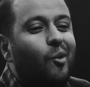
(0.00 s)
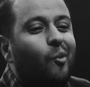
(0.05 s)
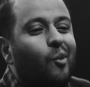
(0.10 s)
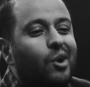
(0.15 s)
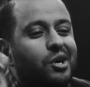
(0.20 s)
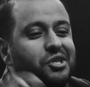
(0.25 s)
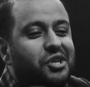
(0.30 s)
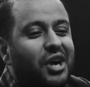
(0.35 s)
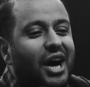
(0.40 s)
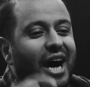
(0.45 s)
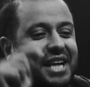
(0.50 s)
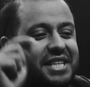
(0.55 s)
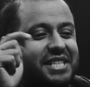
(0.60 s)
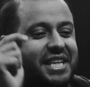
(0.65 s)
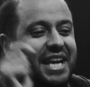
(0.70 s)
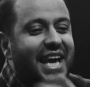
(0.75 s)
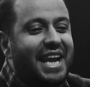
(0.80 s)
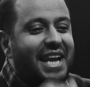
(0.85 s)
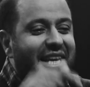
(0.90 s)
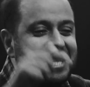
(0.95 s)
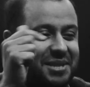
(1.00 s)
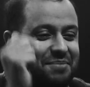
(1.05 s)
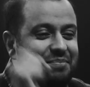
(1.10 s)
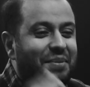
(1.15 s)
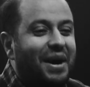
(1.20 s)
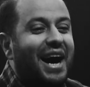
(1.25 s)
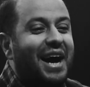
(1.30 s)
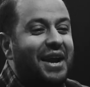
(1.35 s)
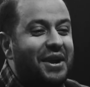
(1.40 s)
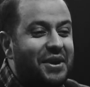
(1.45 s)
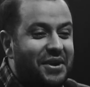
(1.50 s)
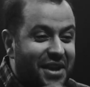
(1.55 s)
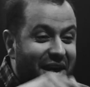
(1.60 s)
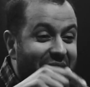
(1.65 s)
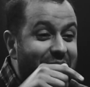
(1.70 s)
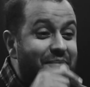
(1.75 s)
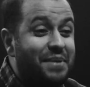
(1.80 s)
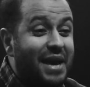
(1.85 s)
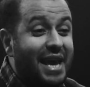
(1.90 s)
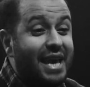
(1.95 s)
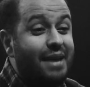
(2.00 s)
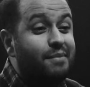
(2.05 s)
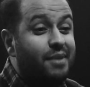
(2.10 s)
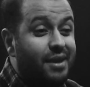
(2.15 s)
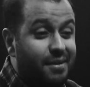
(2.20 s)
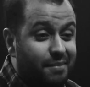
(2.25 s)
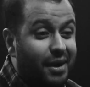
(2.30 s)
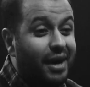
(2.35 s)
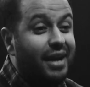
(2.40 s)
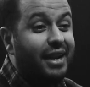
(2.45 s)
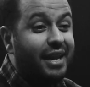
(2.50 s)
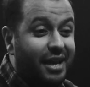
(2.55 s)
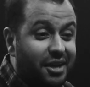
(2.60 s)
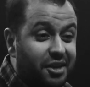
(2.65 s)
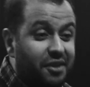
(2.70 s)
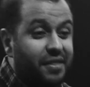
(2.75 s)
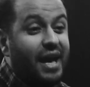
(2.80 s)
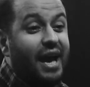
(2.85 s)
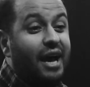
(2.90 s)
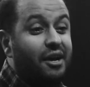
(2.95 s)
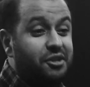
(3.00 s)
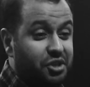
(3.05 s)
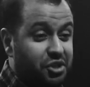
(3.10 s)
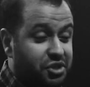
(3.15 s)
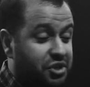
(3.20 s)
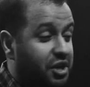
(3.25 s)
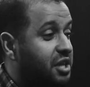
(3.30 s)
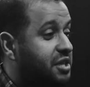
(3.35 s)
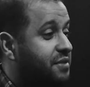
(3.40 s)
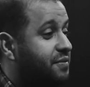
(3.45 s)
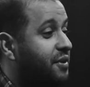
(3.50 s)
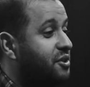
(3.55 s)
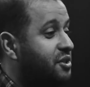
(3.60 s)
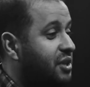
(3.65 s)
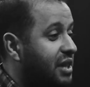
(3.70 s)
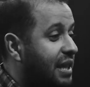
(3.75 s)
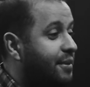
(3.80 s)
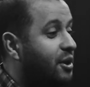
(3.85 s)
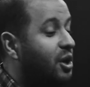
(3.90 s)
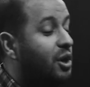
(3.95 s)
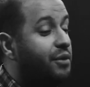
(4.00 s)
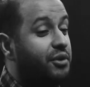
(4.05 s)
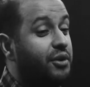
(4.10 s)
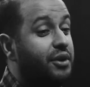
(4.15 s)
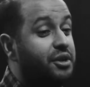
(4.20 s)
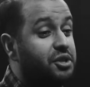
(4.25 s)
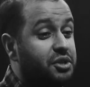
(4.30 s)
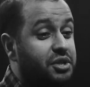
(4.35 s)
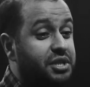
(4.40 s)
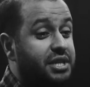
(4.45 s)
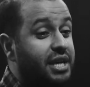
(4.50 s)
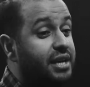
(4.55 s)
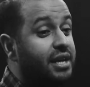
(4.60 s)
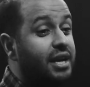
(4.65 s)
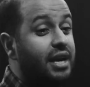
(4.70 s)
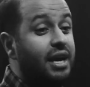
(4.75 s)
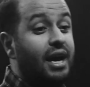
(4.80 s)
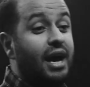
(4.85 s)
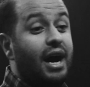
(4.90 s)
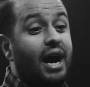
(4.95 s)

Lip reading: We're trying to get expired abatement money into the Housing Trust Fund. So let me know if you're interested.